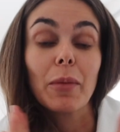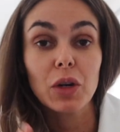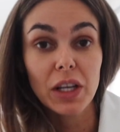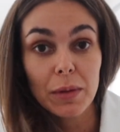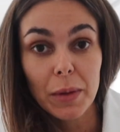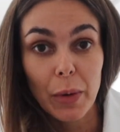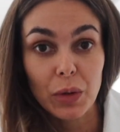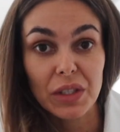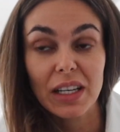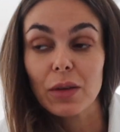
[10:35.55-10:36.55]
I'm going to keep you
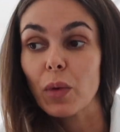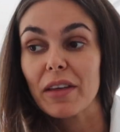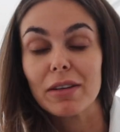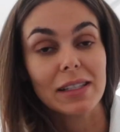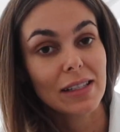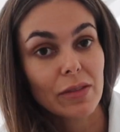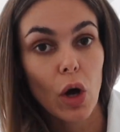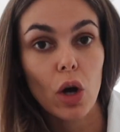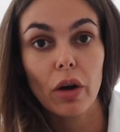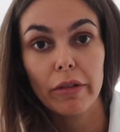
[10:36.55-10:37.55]
posted, whether it's this
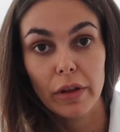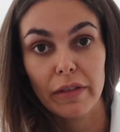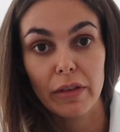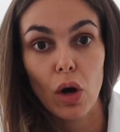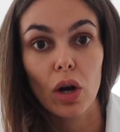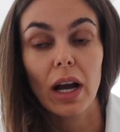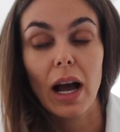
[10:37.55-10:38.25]
vlog or another vlog.